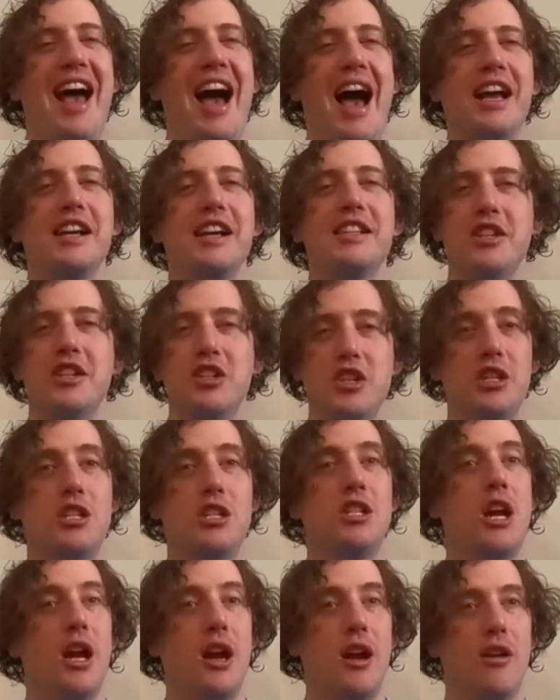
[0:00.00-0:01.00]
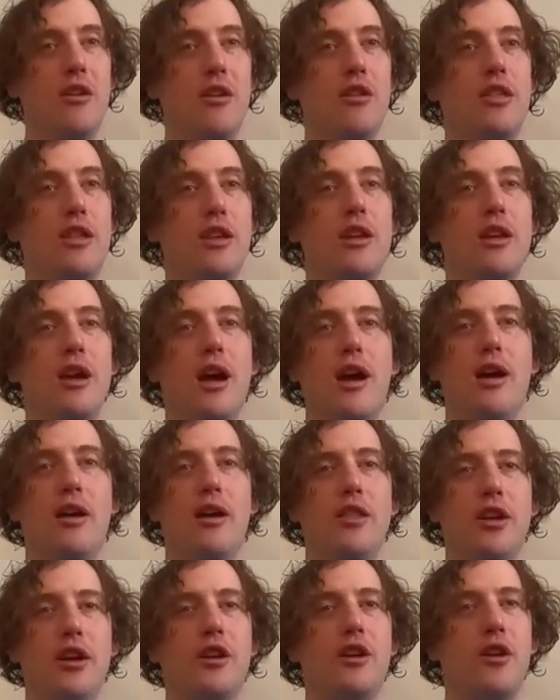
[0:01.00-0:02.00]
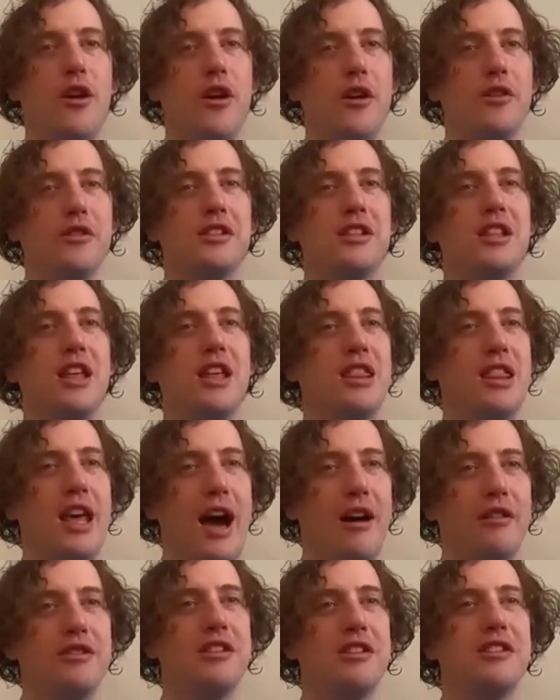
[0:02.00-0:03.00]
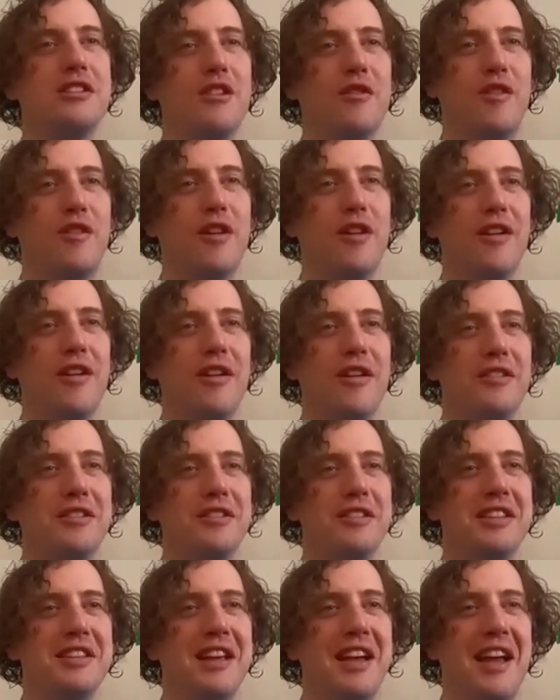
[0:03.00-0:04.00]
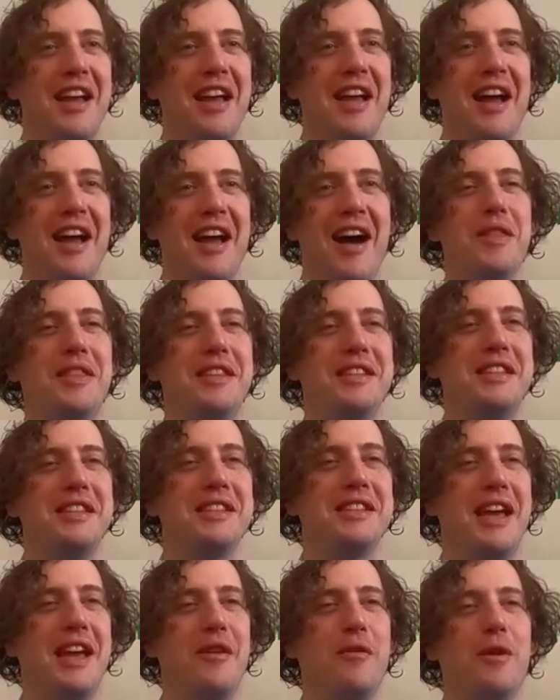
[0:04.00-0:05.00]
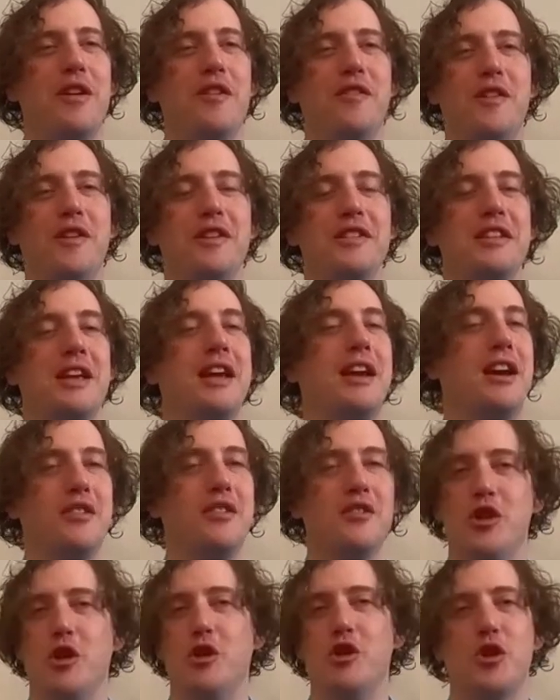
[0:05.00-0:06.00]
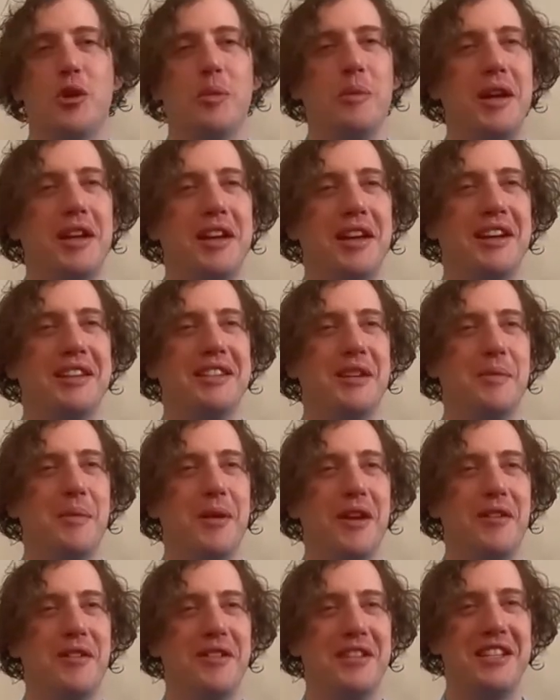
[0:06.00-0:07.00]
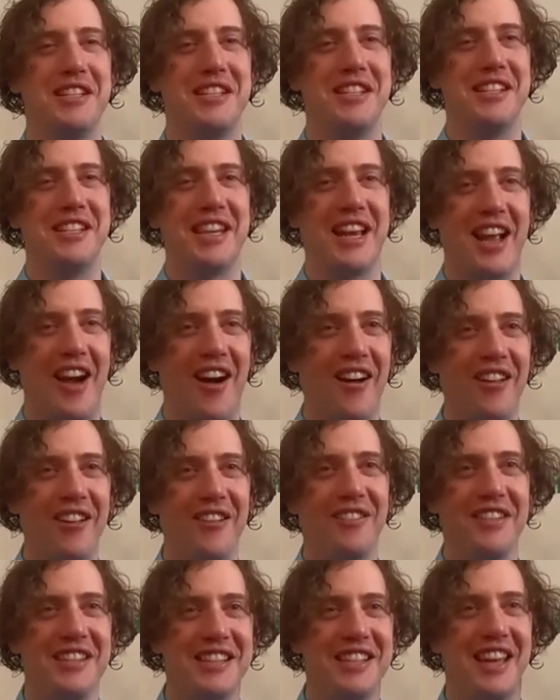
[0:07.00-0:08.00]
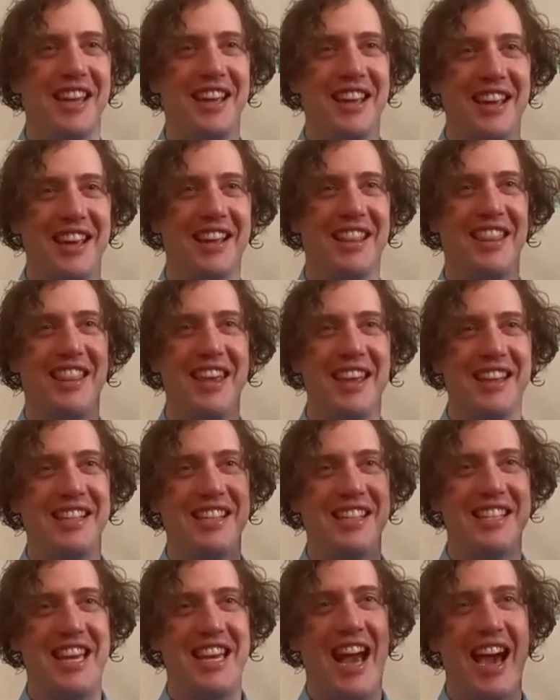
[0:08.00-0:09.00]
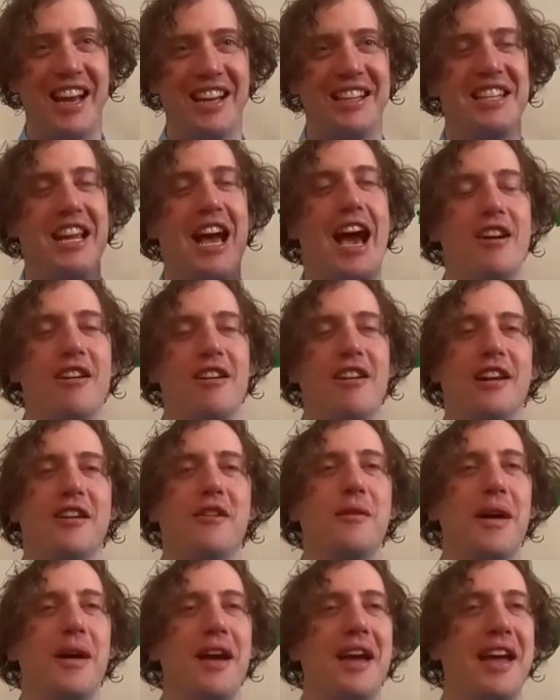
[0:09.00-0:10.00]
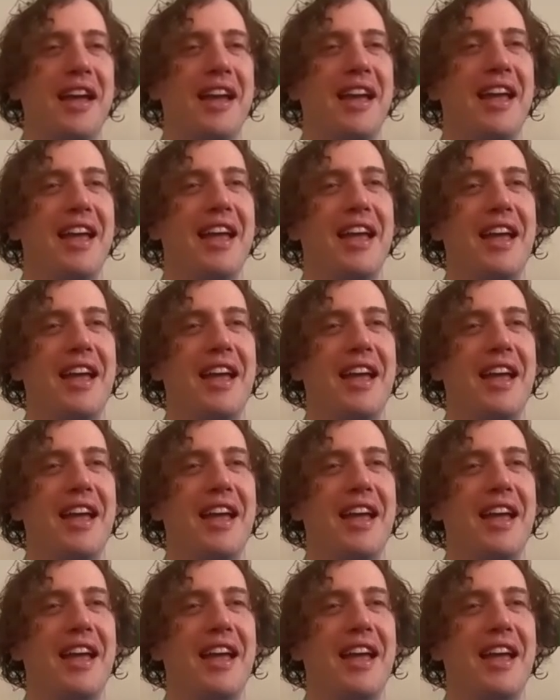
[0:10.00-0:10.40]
I guess I should share the crows, the thousands of crows. This is like what it feels like on social media to me, which is just like all of these like things chattering away.